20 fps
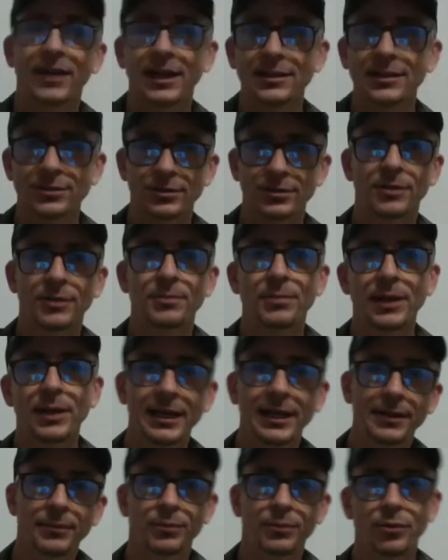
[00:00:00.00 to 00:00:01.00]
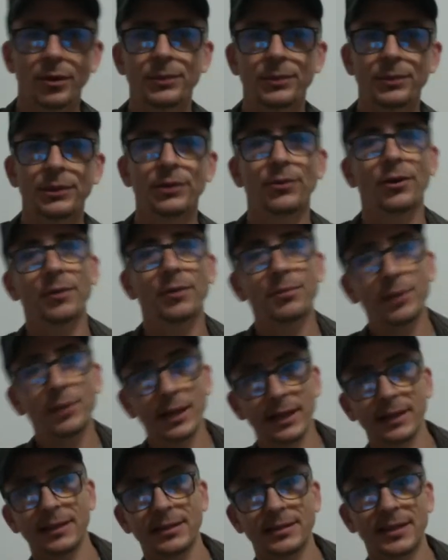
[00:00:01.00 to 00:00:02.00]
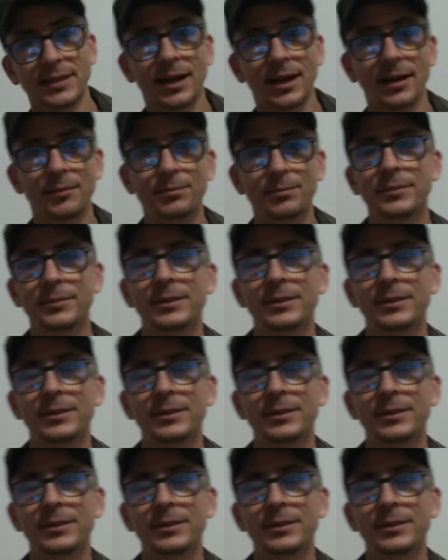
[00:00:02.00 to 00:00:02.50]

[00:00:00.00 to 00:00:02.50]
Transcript: files are not playing properly or not playing in time.